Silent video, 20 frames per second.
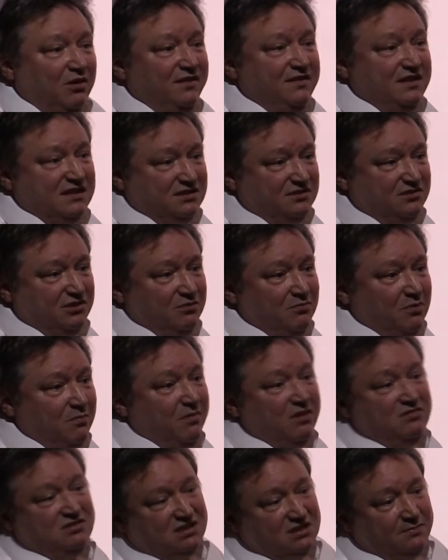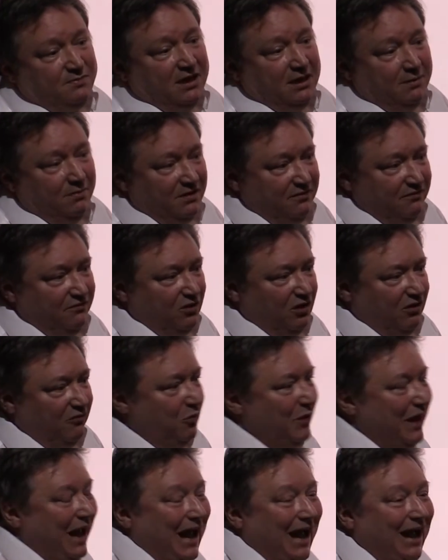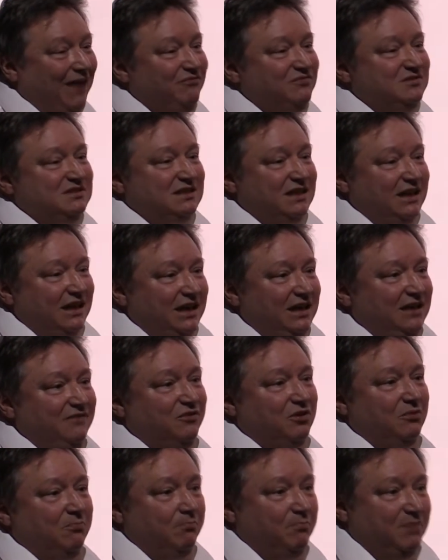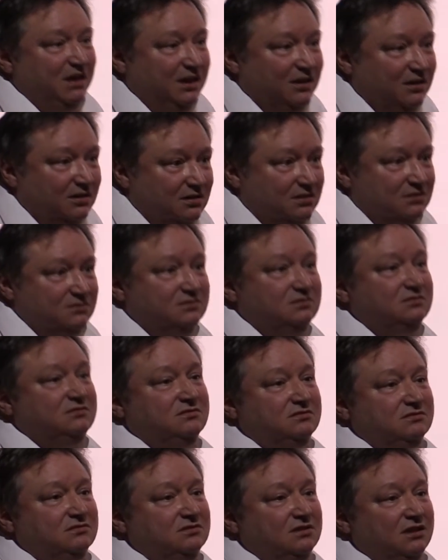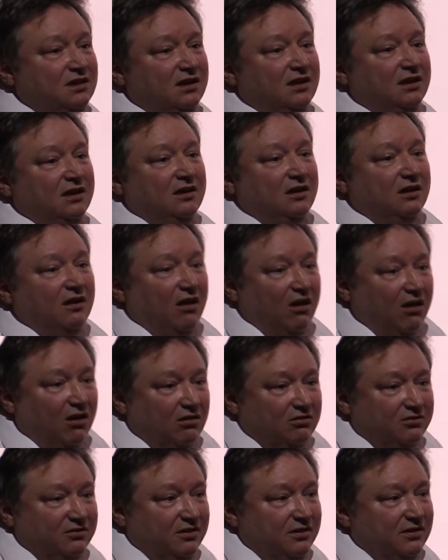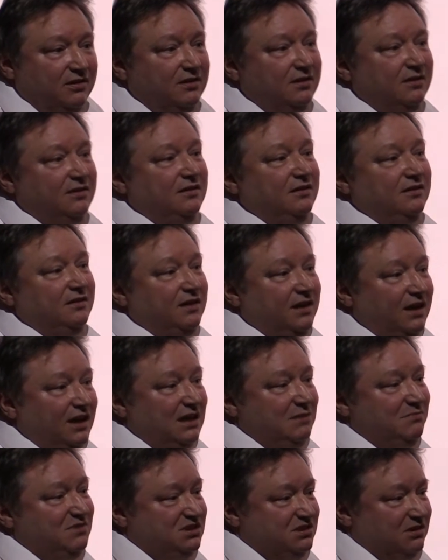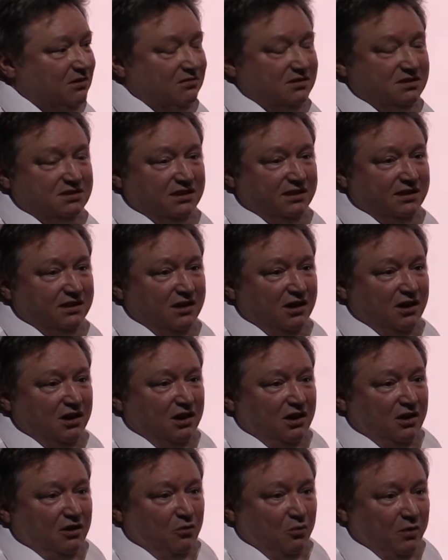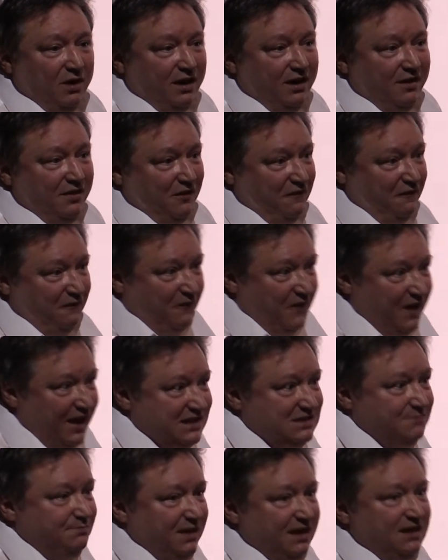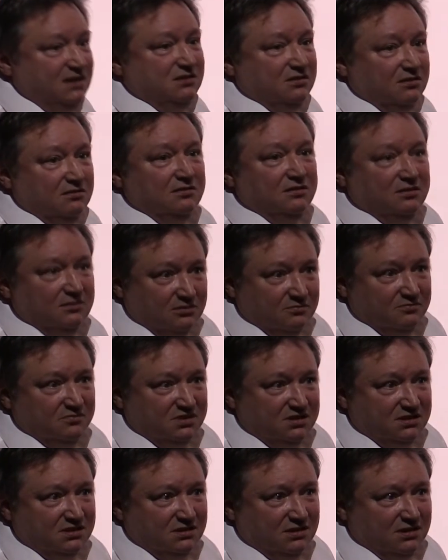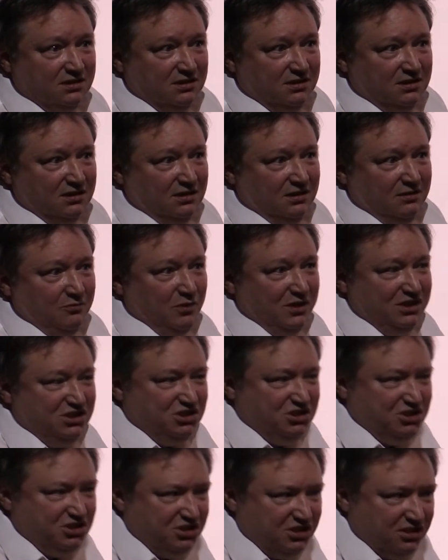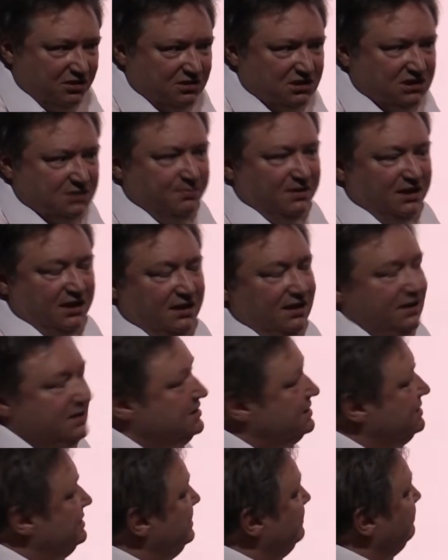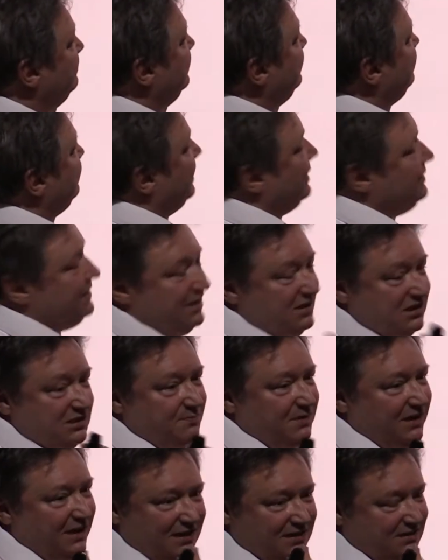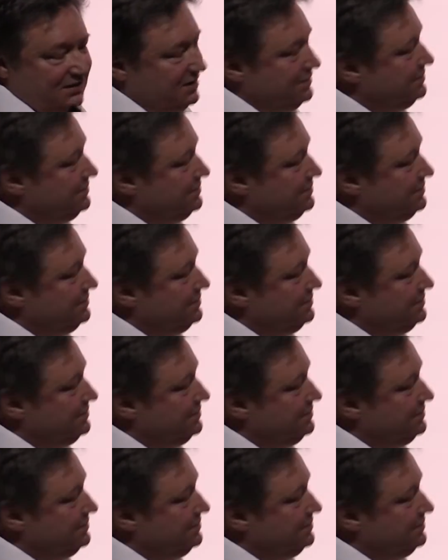in this room and most of the people involved, we haven't even begun on the early majority, where the first big chunk comes. We're just beginning to nibble at that. They're just beginning to